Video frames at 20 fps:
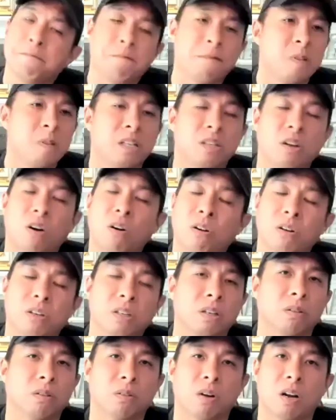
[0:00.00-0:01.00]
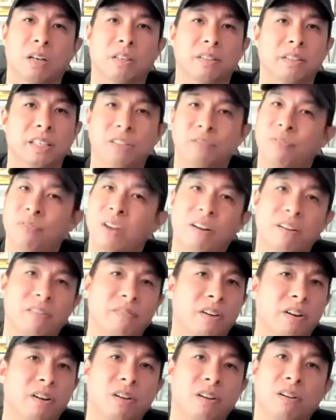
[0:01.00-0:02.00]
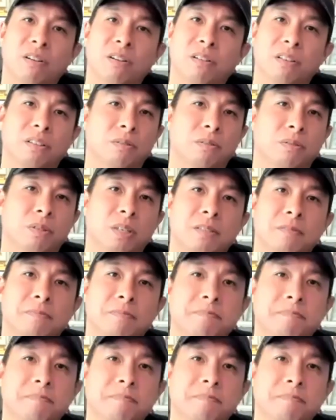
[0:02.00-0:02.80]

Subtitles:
it's hard to go wrong. It's very, very hard to go wrong.